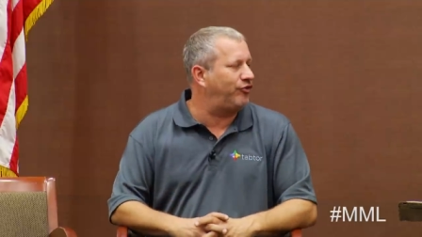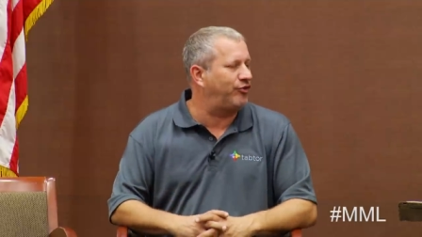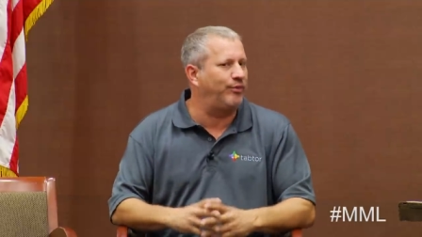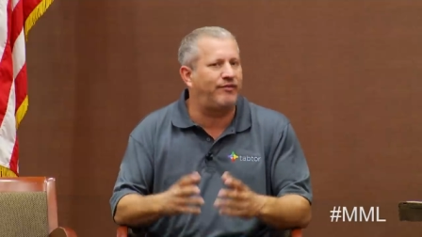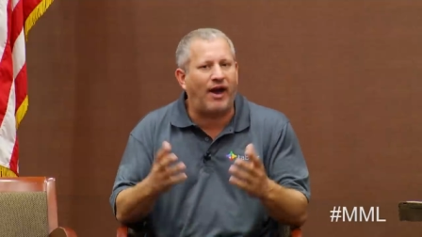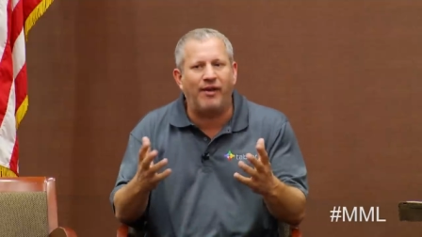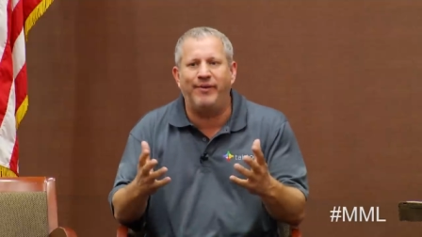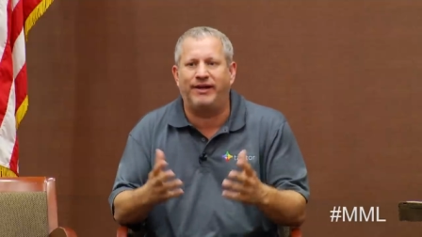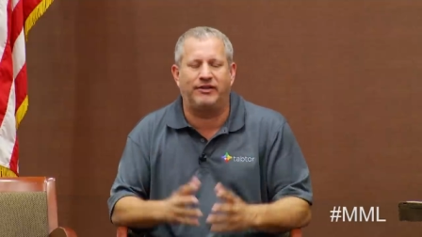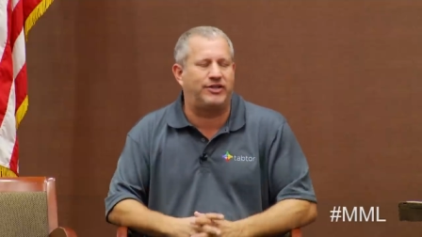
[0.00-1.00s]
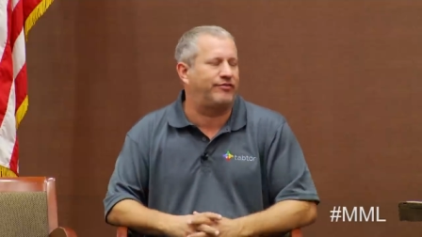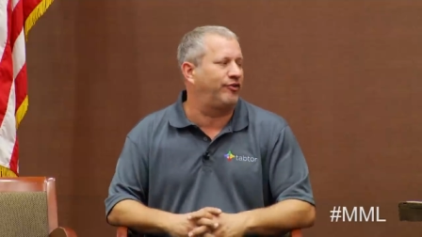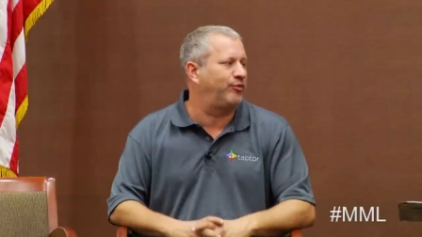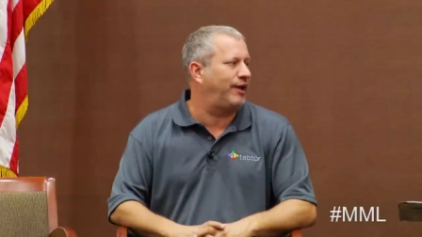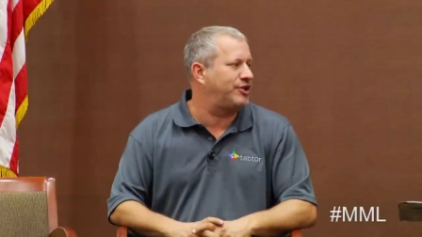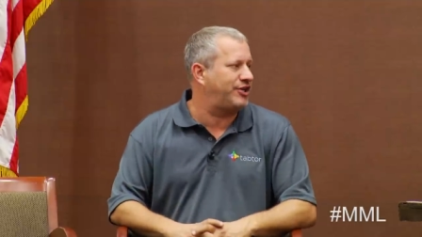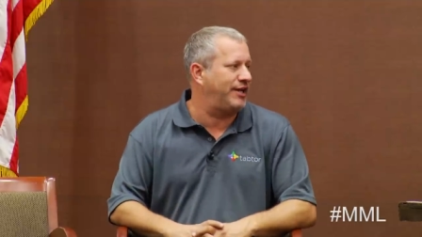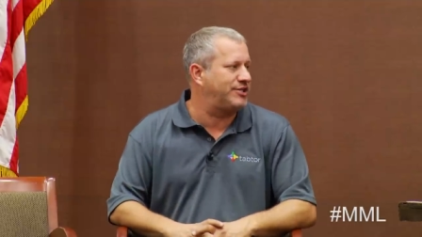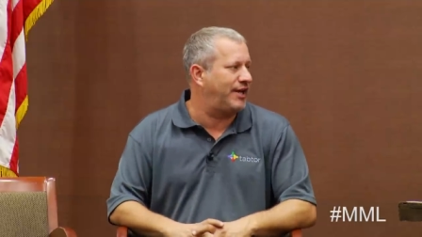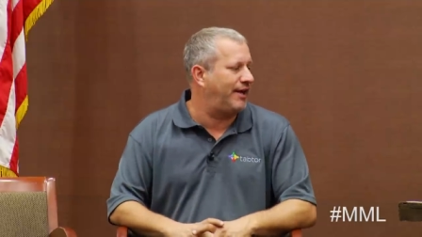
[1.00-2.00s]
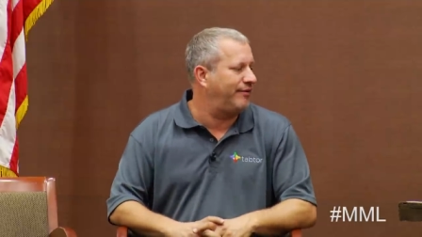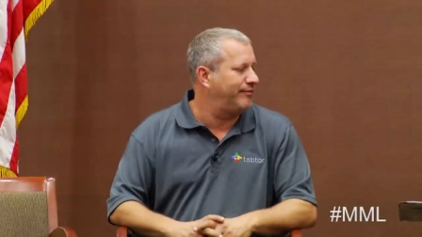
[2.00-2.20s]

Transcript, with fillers: So we've got to make a difference. We've got to change that.